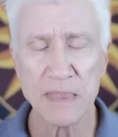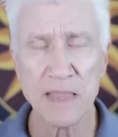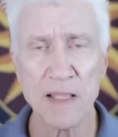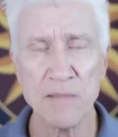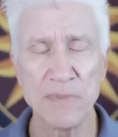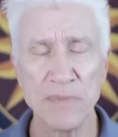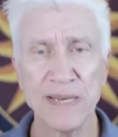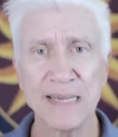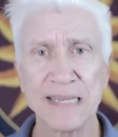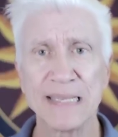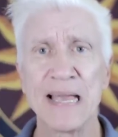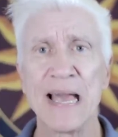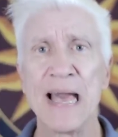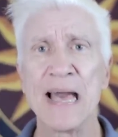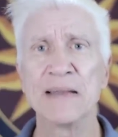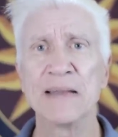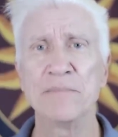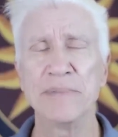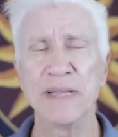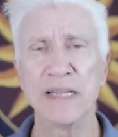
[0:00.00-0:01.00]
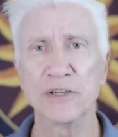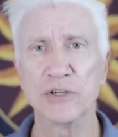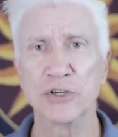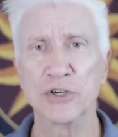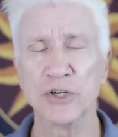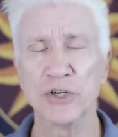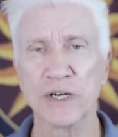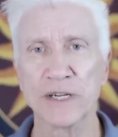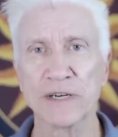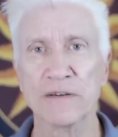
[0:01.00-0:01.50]
But it can be
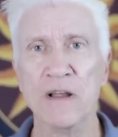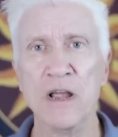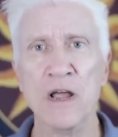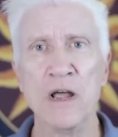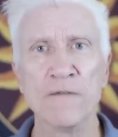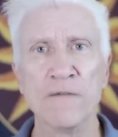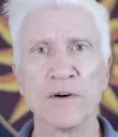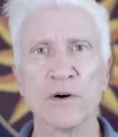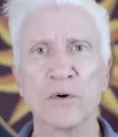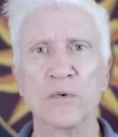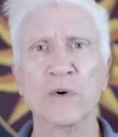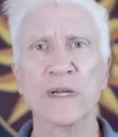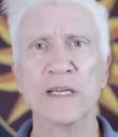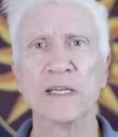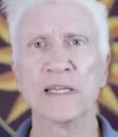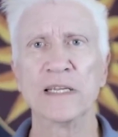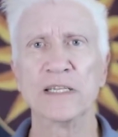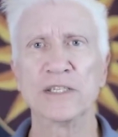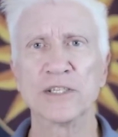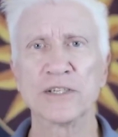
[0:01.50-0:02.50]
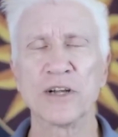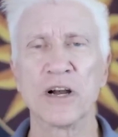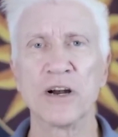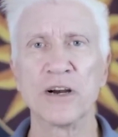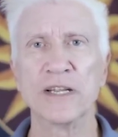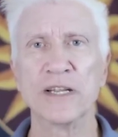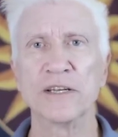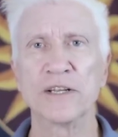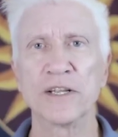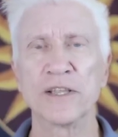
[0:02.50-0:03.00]
good for really
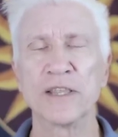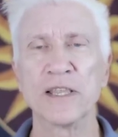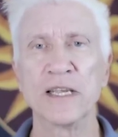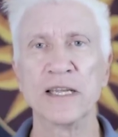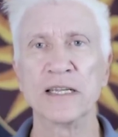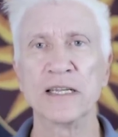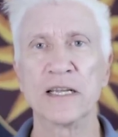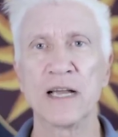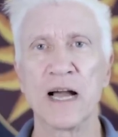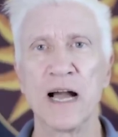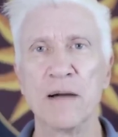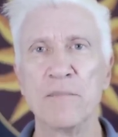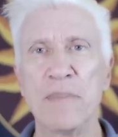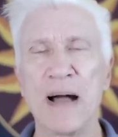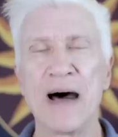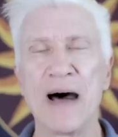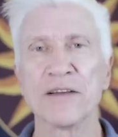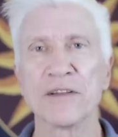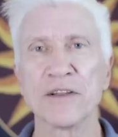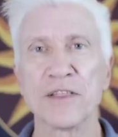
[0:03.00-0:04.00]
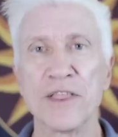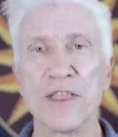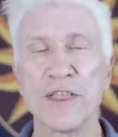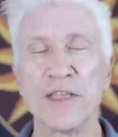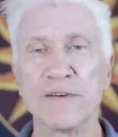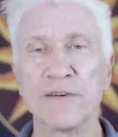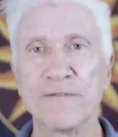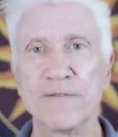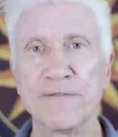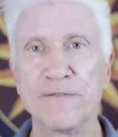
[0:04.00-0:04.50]
starting to think about
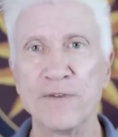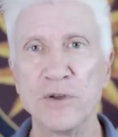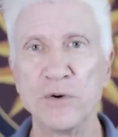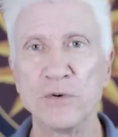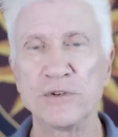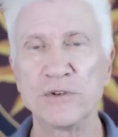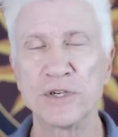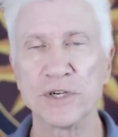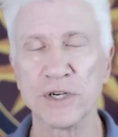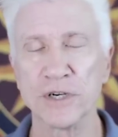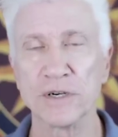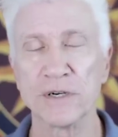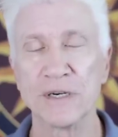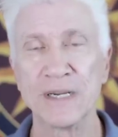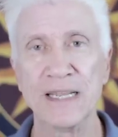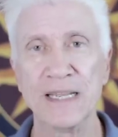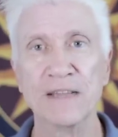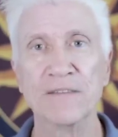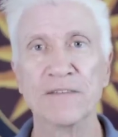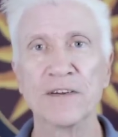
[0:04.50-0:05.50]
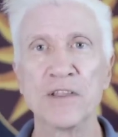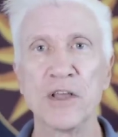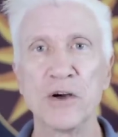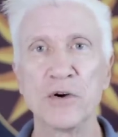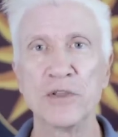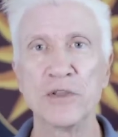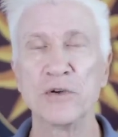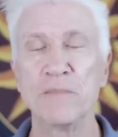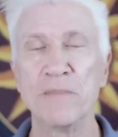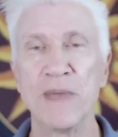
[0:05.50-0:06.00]
the future, even though
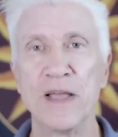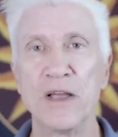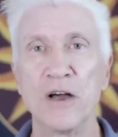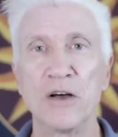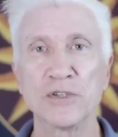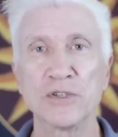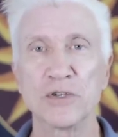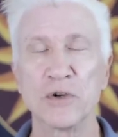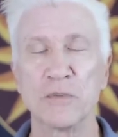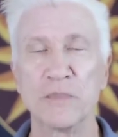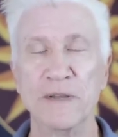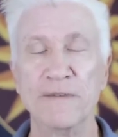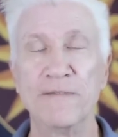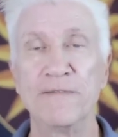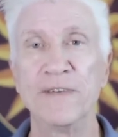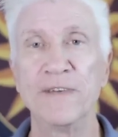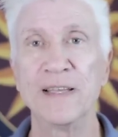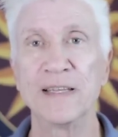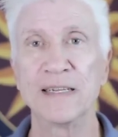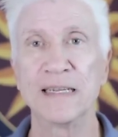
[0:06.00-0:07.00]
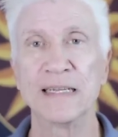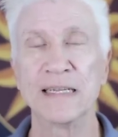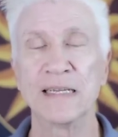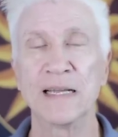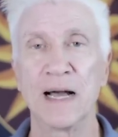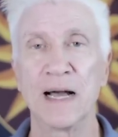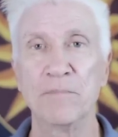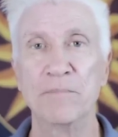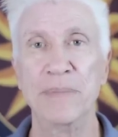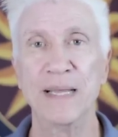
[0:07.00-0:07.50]
you may also be
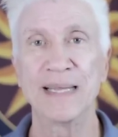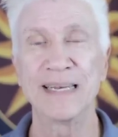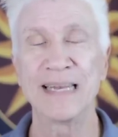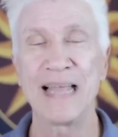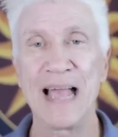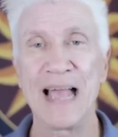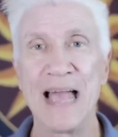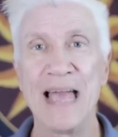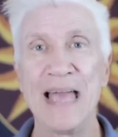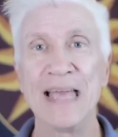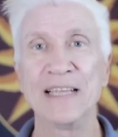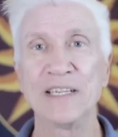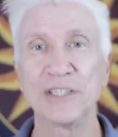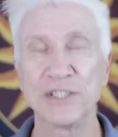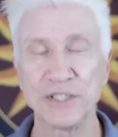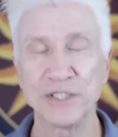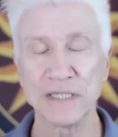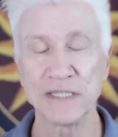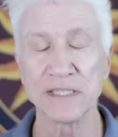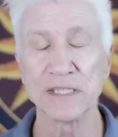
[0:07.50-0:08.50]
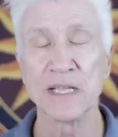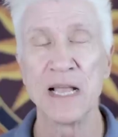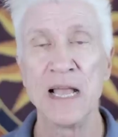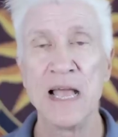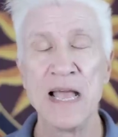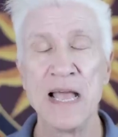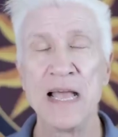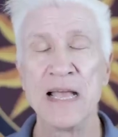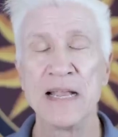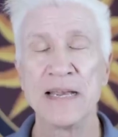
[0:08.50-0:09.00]
feeling a bit anxious.
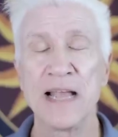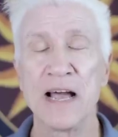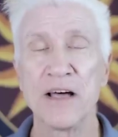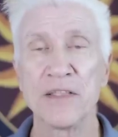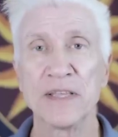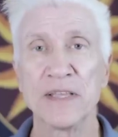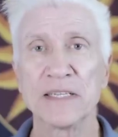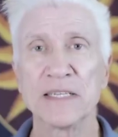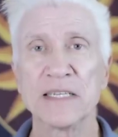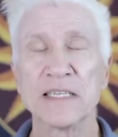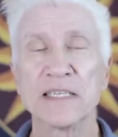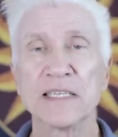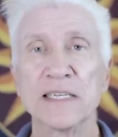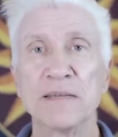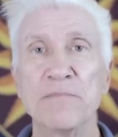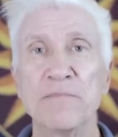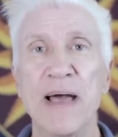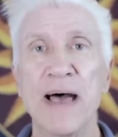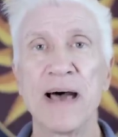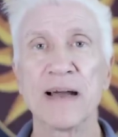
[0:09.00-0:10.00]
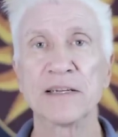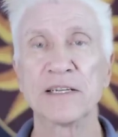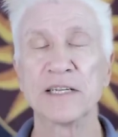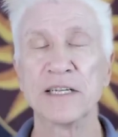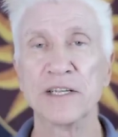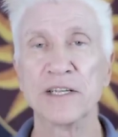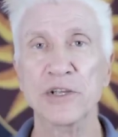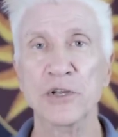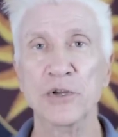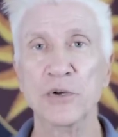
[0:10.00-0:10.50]
Now, this is
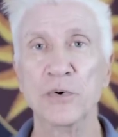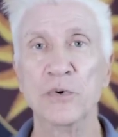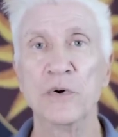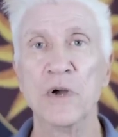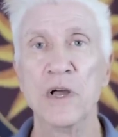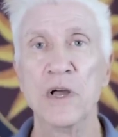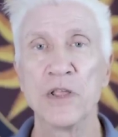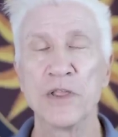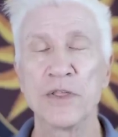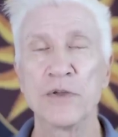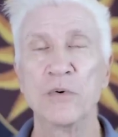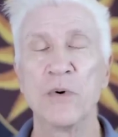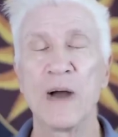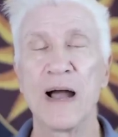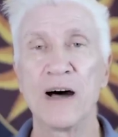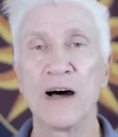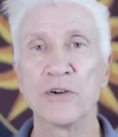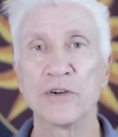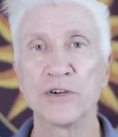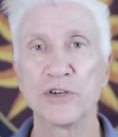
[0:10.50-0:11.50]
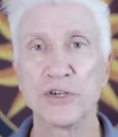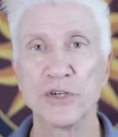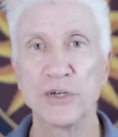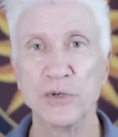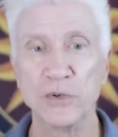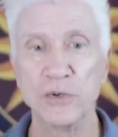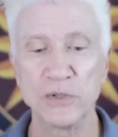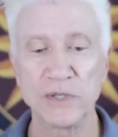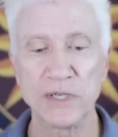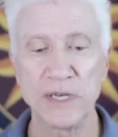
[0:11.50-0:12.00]
impacting you throughout
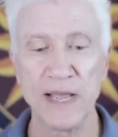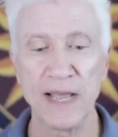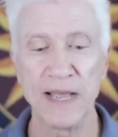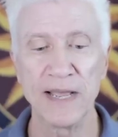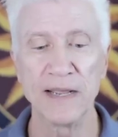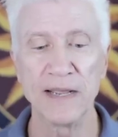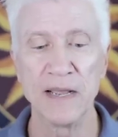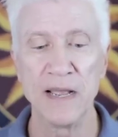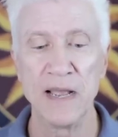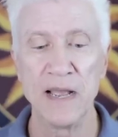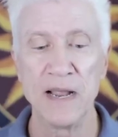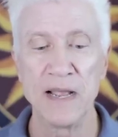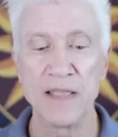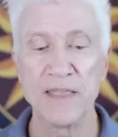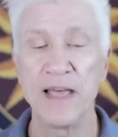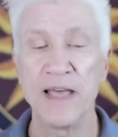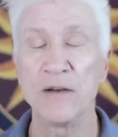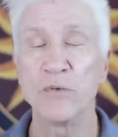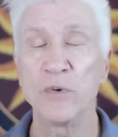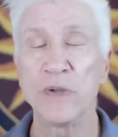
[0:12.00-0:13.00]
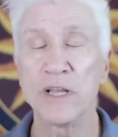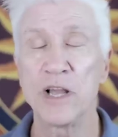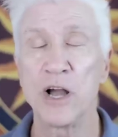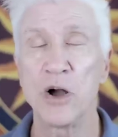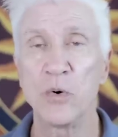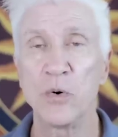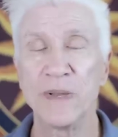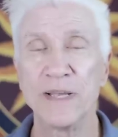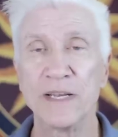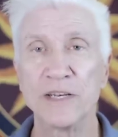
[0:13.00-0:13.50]
Tuesday. Then we
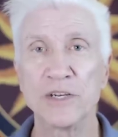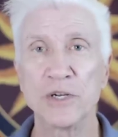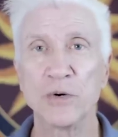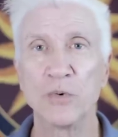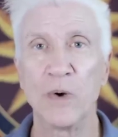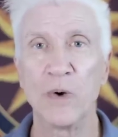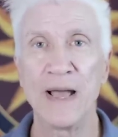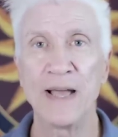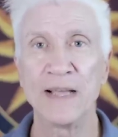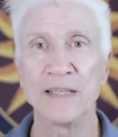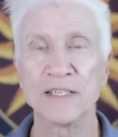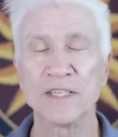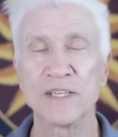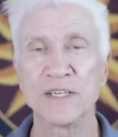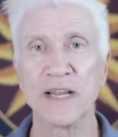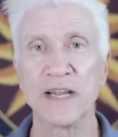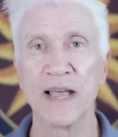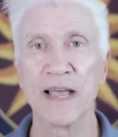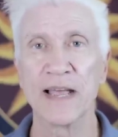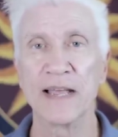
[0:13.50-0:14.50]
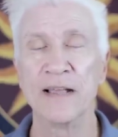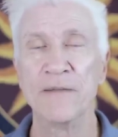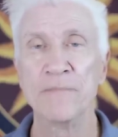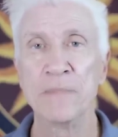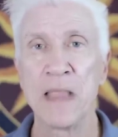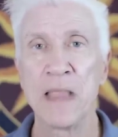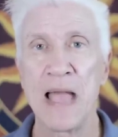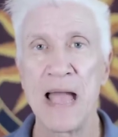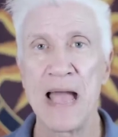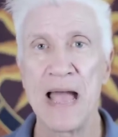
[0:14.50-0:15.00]
go into Wednesday,
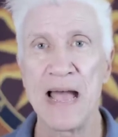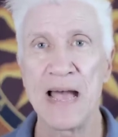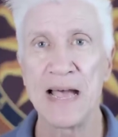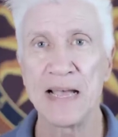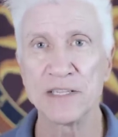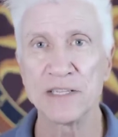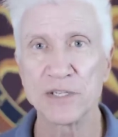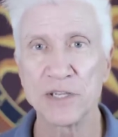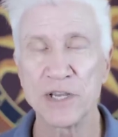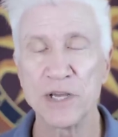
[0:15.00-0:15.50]
as